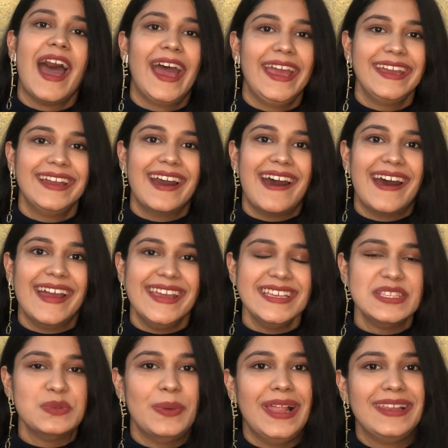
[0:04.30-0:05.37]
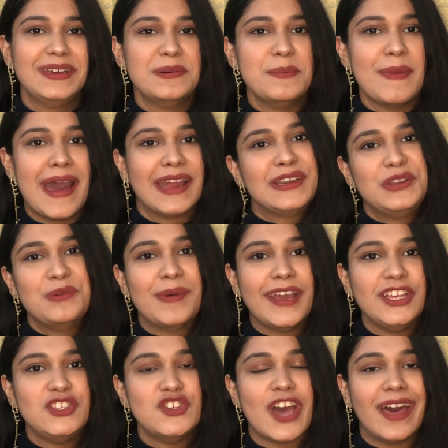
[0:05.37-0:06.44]
Hi guys, welcome back to
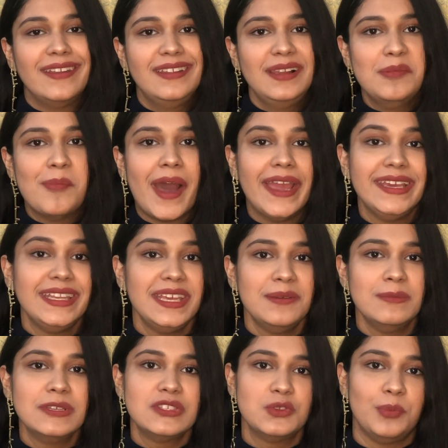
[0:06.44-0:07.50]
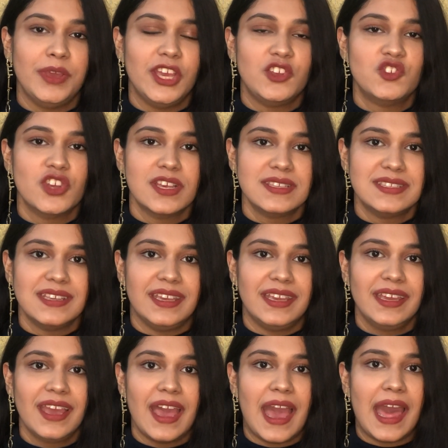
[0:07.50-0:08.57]
my channel. My name is Shubheksha
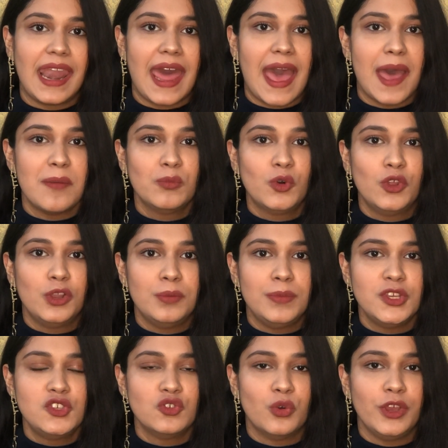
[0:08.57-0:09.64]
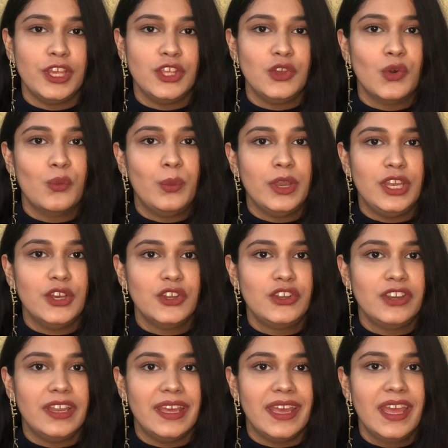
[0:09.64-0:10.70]
Singh and I'm going to be showing you a video
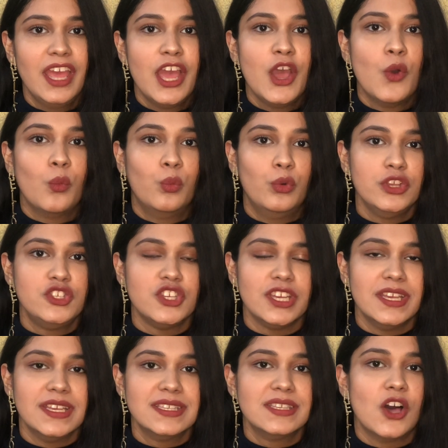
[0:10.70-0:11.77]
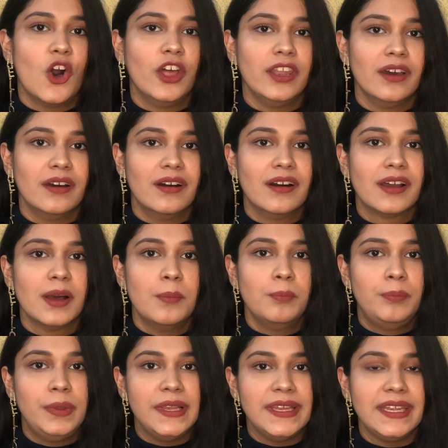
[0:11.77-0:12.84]
today which is on a
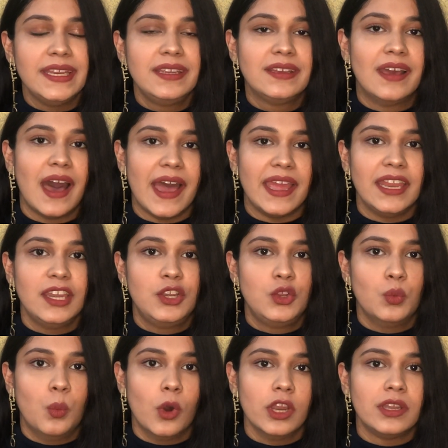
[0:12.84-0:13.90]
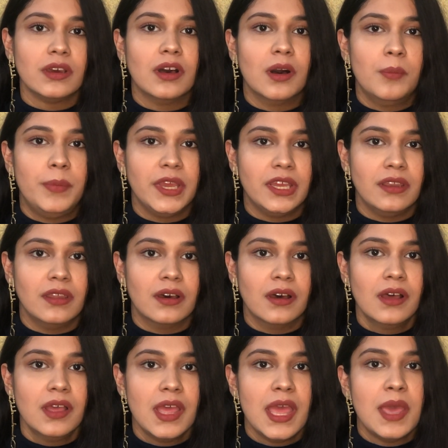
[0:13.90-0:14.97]
complete guide to what a beginner
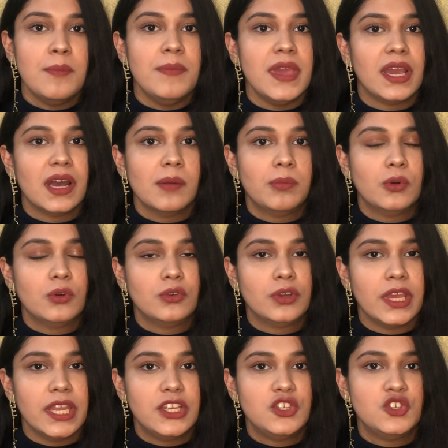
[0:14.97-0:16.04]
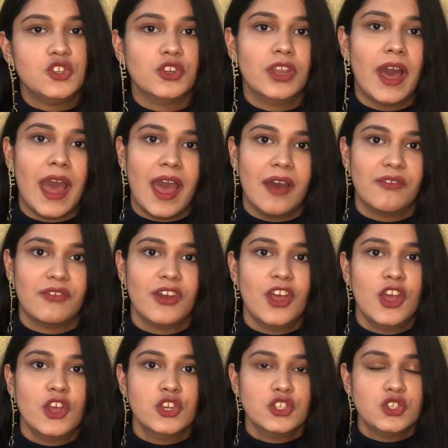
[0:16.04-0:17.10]
makeup kit should have.
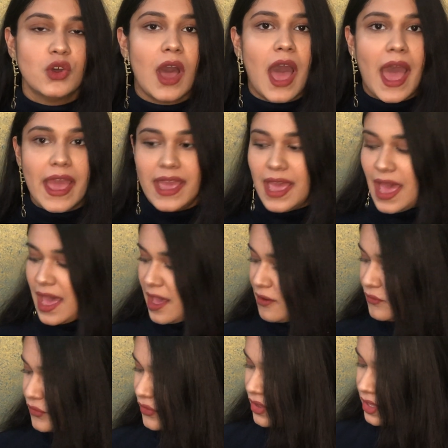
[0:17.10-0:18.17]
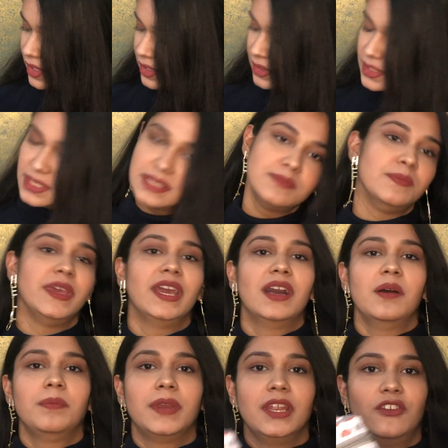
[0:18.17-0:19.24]
So I have this
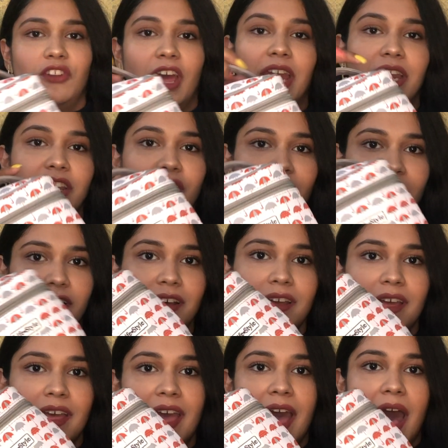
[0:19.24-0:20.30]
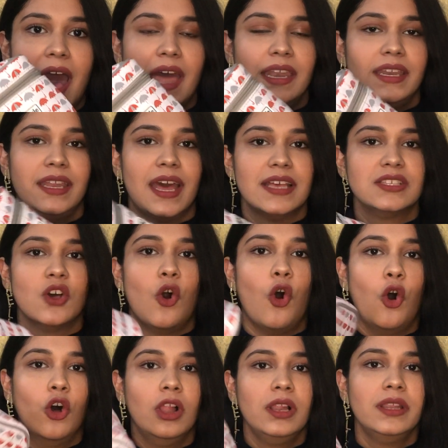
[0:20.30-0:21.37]
makeup kit right here and it has
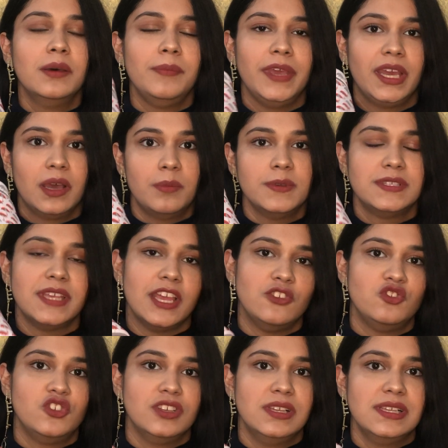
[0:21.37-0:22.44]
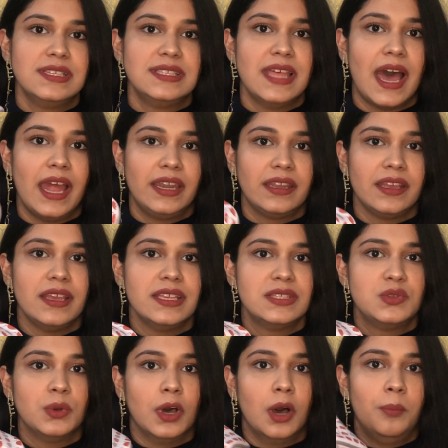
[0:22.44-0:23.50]
all the makeup essentials that
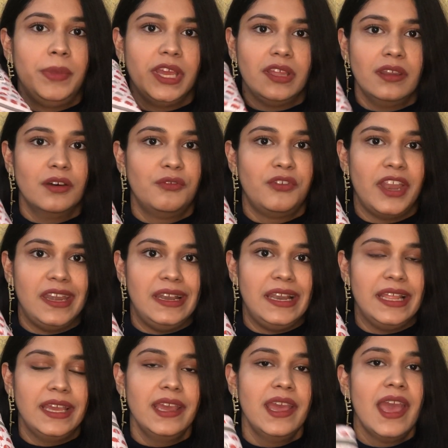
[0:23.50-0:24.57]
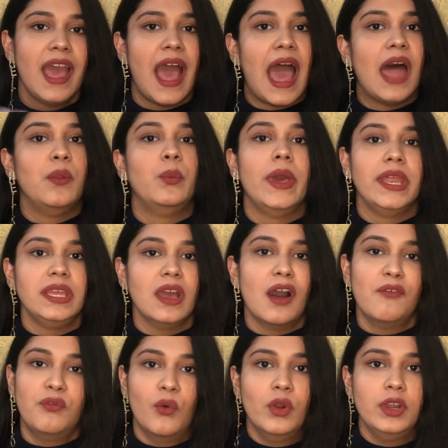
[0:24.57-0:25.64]
is beginner friendly and very
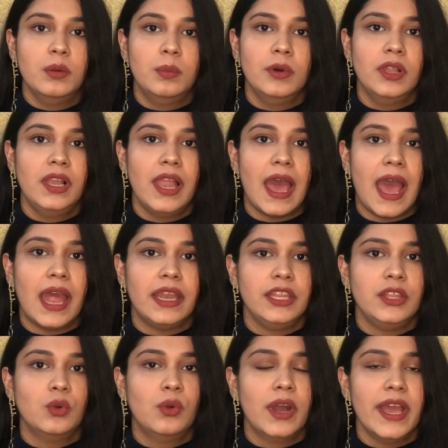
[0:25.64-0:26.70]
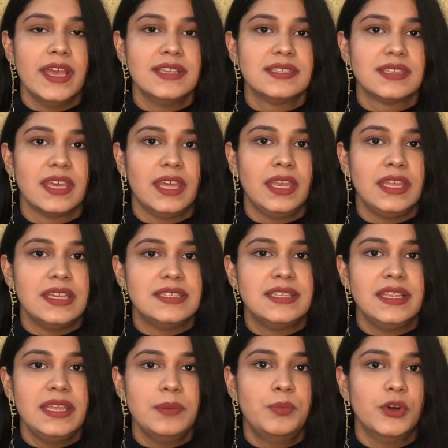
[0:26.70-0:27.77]
affordable, and you guys can
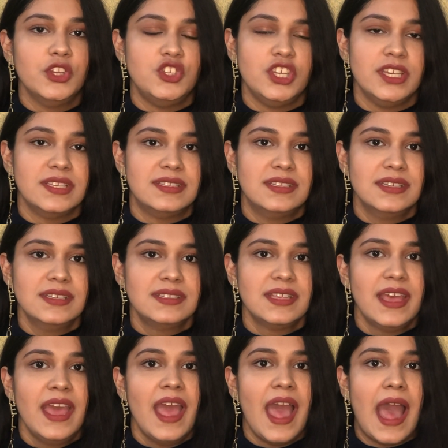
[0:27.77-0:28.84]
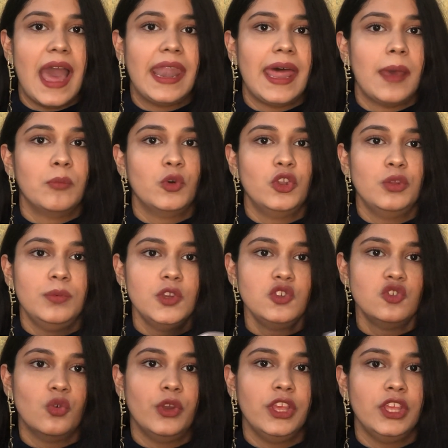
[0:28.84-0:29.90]
easily purchase this, and I'm going to be
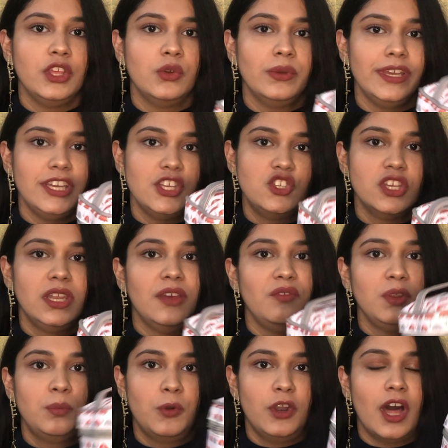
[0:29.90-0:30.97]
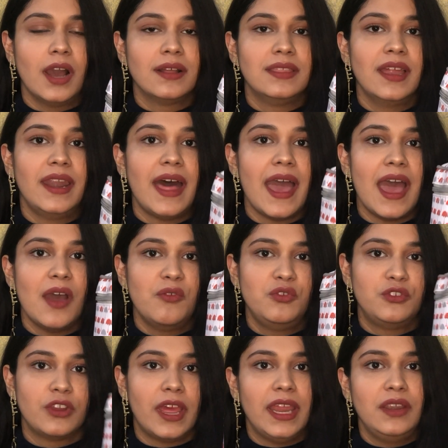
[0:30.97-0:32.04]
showing you each and every product that I have
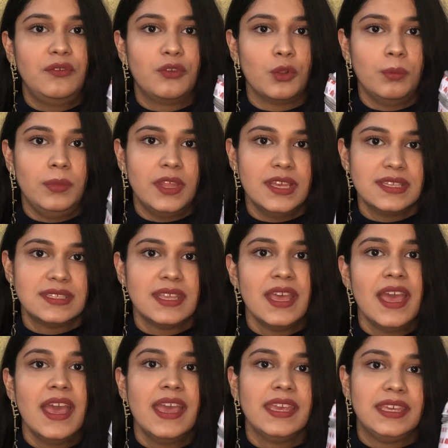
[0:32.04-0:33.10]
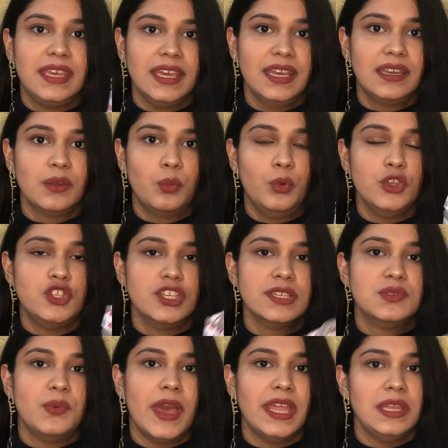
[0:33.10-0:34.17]
tried from this kit, which
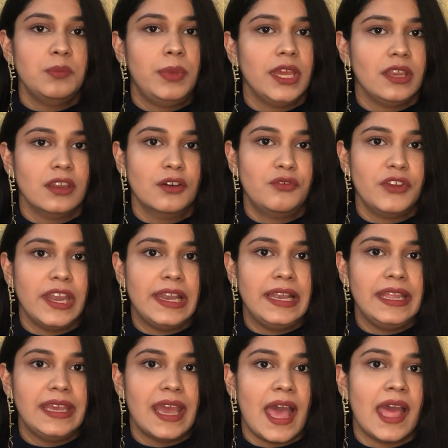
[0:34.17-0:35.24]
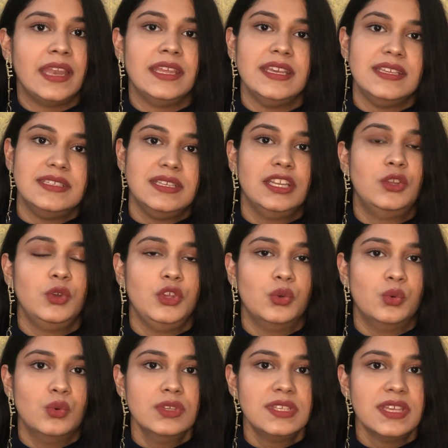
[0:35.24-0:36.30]
is very beginner friendly and easy to
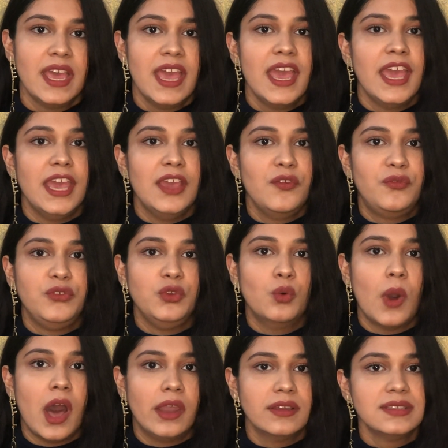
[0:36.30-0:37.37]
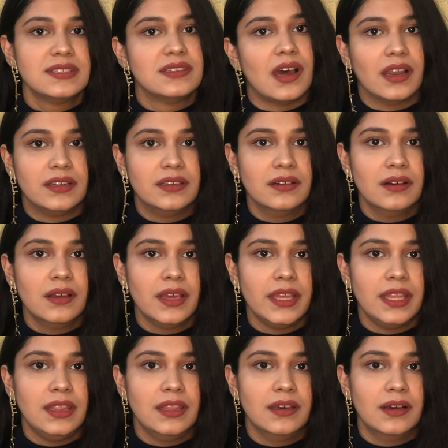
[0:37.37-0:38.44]
use if you are a starter
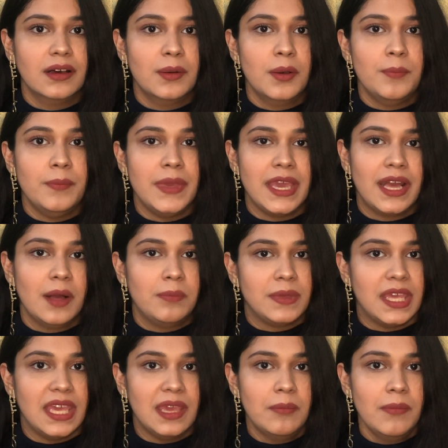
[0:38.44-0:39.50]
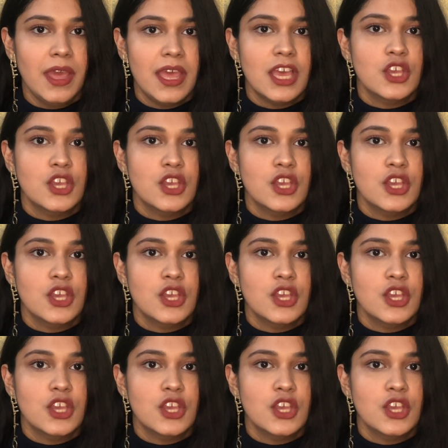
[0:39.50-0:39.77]
in the makeup game.